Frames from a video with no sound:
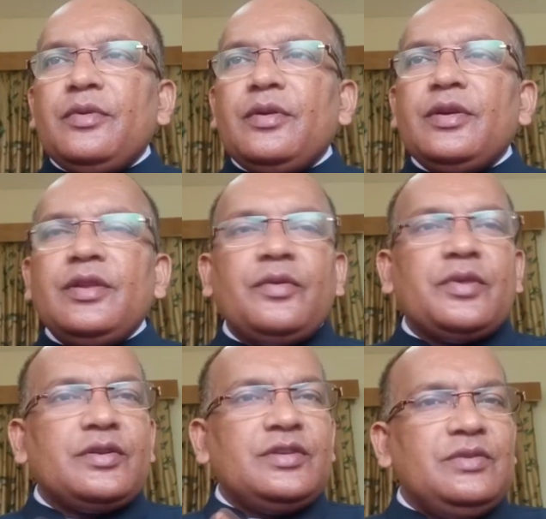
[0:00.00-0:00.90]
in our
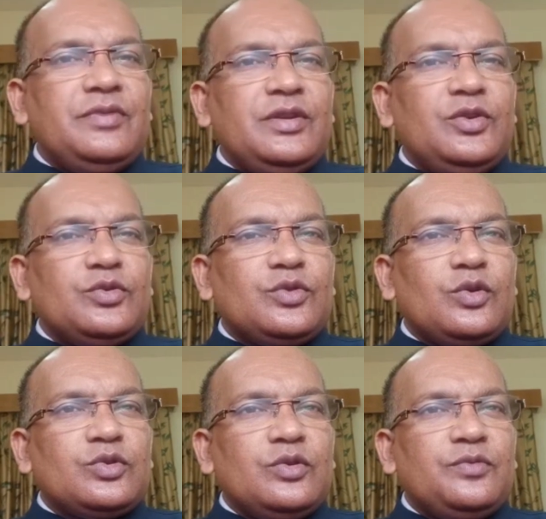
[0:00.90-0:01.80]
TV news
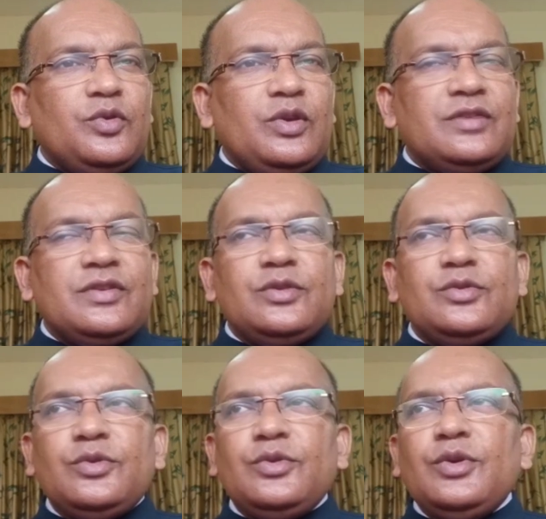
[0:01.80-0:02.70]
also, if you listen
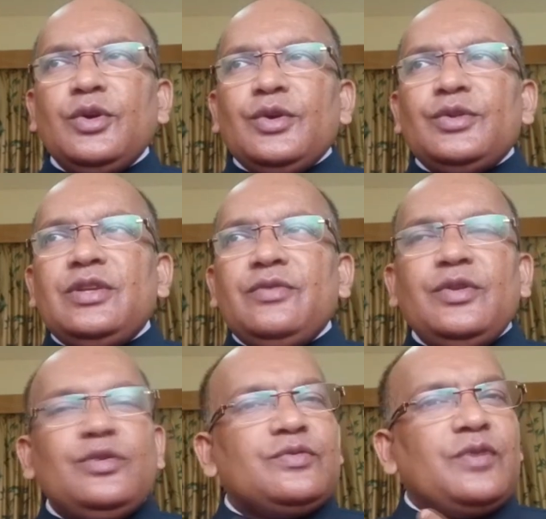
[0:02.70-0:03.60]
to
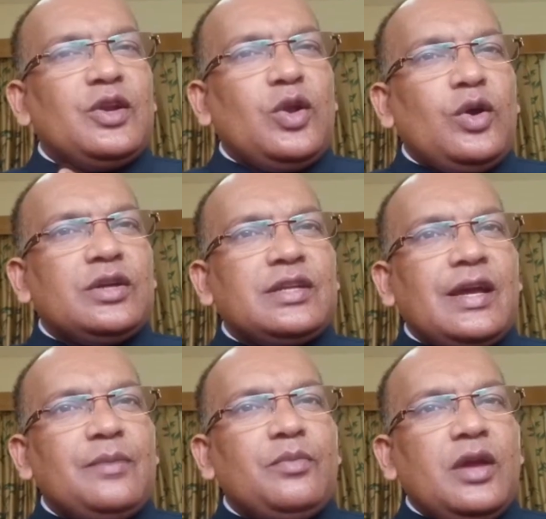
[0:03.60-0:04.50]
TV news for a long
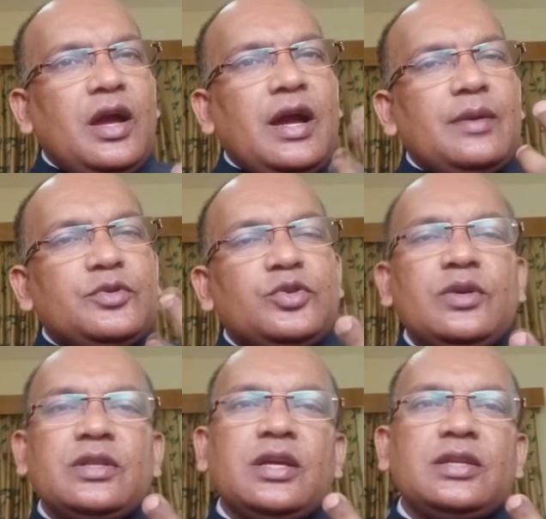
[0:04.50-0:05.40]
time, I'm
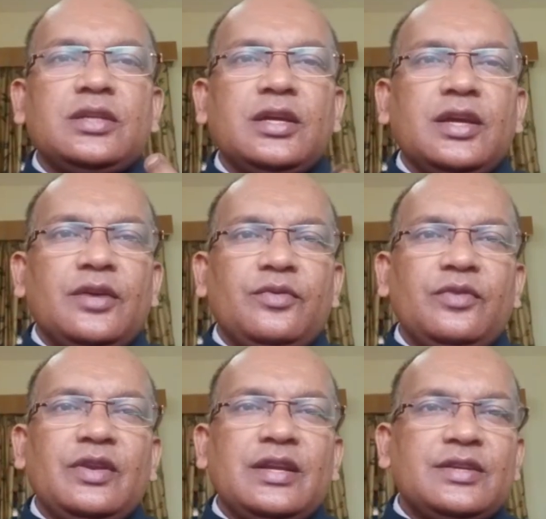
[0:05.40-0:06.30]
sure that we
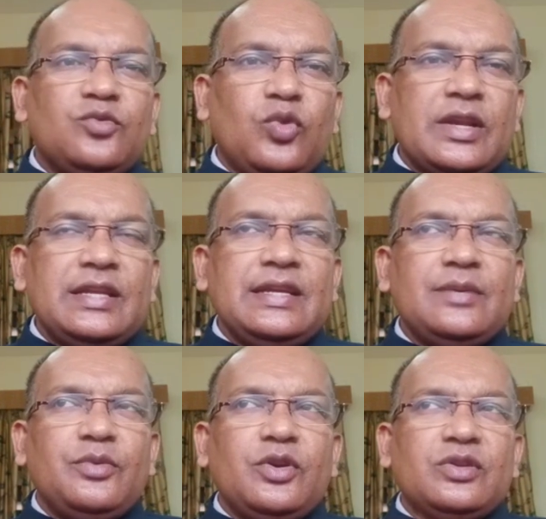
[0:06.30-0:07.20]
will get
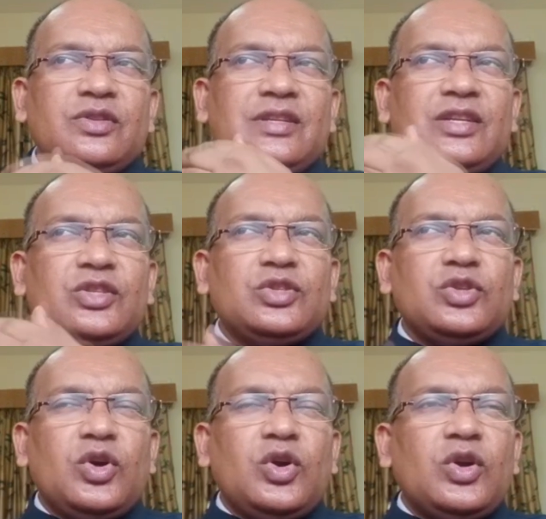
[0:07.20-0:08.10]
worried because the death
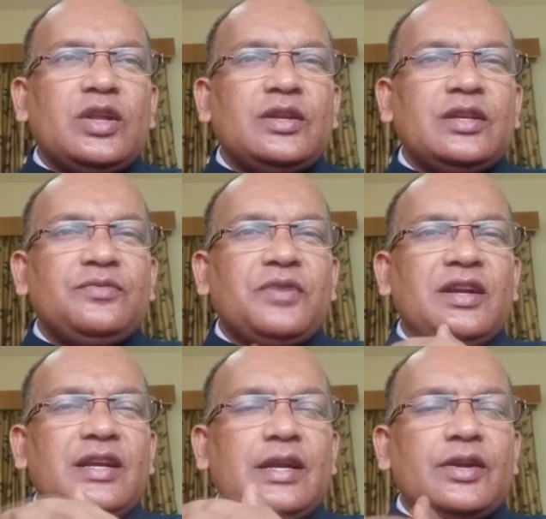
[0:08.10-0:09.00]
toll in
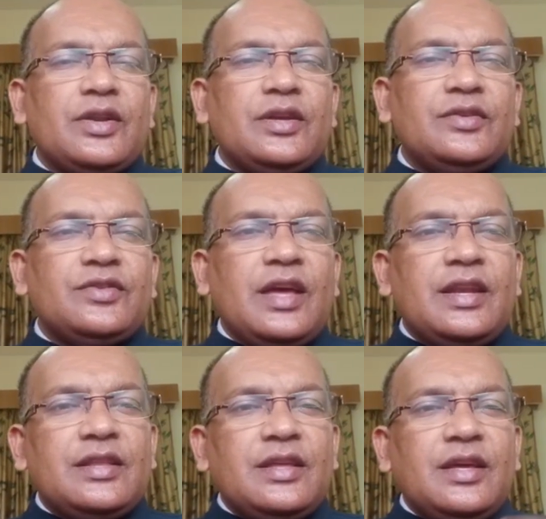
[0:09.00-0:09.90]
different countries
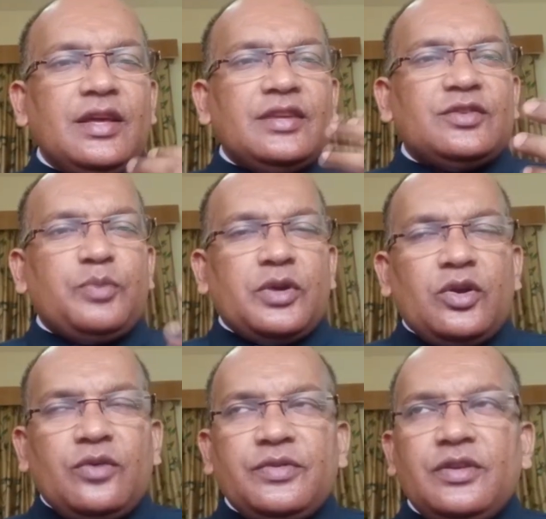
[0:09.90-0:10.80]
and the
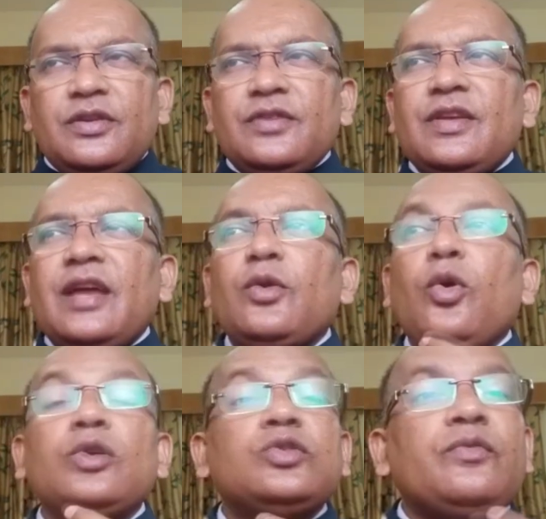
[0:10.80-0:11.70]
spread of this. And
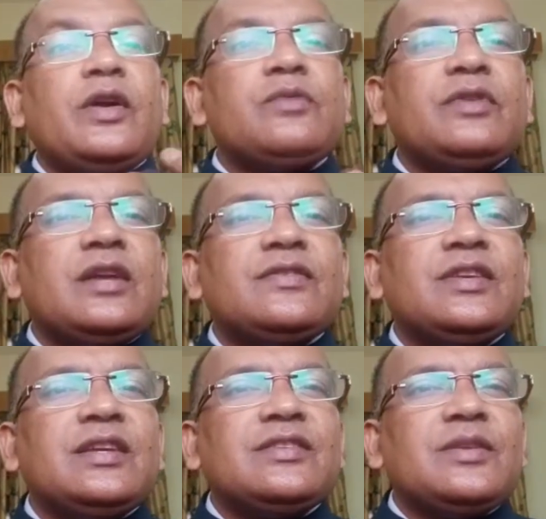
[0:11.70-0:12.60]
also what we are
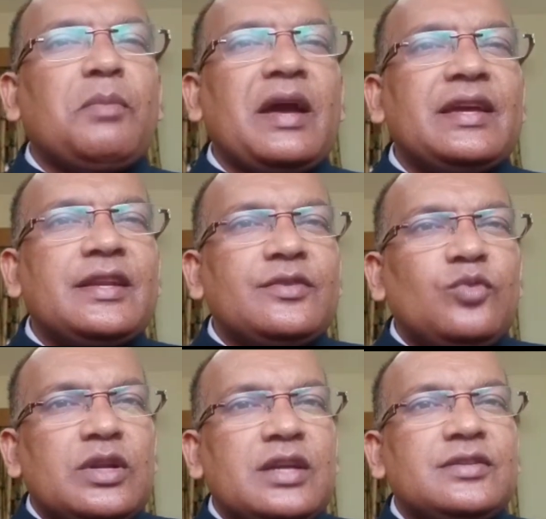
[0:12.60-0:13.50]
seeing is the migrant
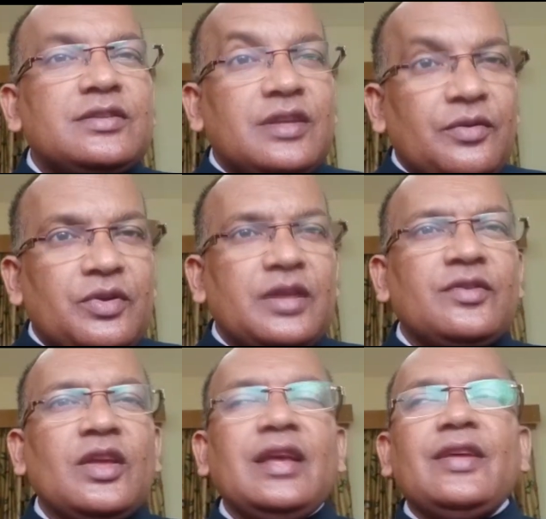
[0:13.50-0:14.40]
workers are
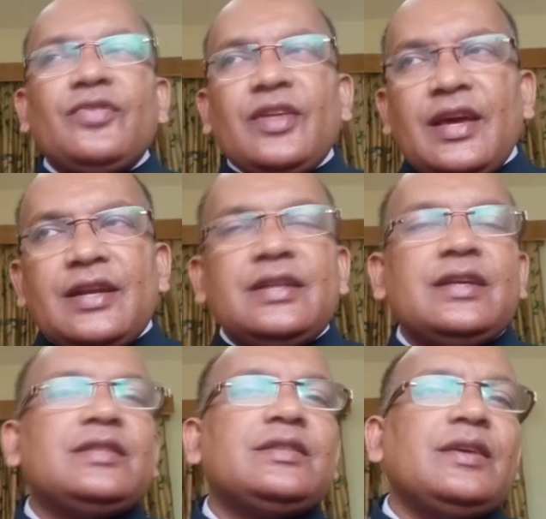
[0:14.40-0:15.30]
suffering their
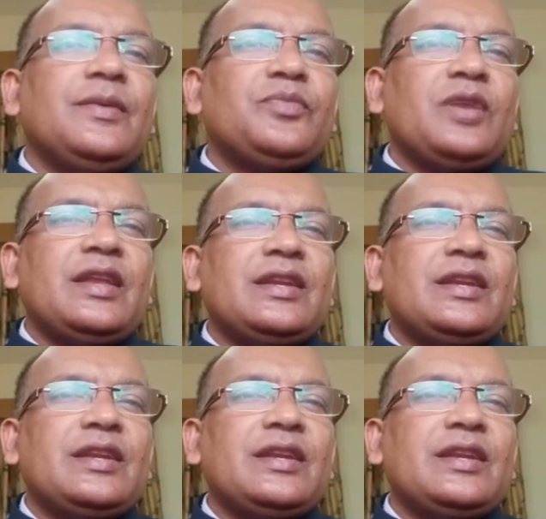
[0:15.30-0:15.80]
death and